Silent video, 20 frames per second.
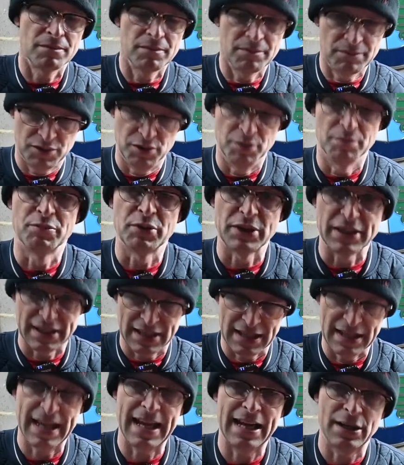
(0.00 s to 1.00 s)
sort of
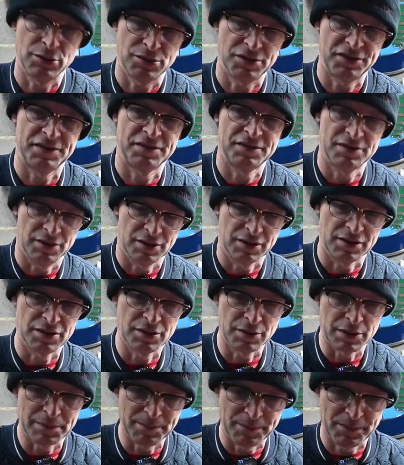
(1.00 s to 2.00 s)
bringing in-house so I can
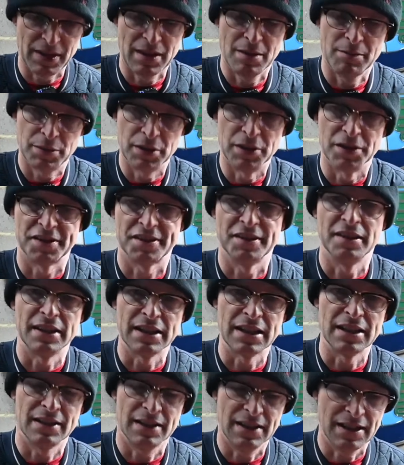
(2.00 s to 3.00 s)
do it
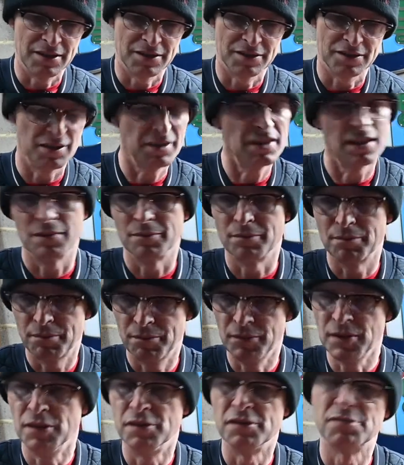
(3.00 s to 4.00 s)
personally, and yeah,
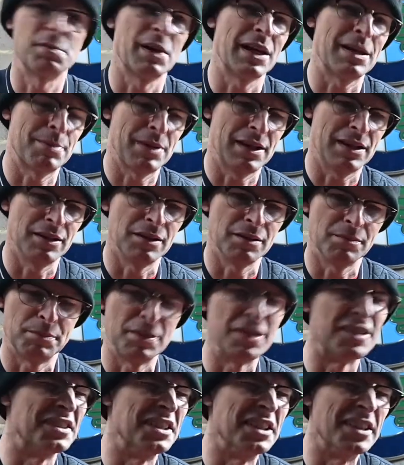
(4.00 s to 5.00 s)
use PayPal
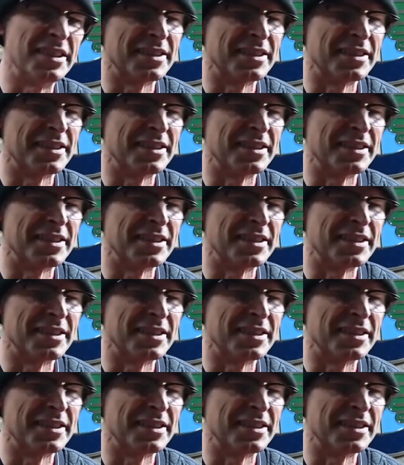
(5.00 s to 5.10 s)
Business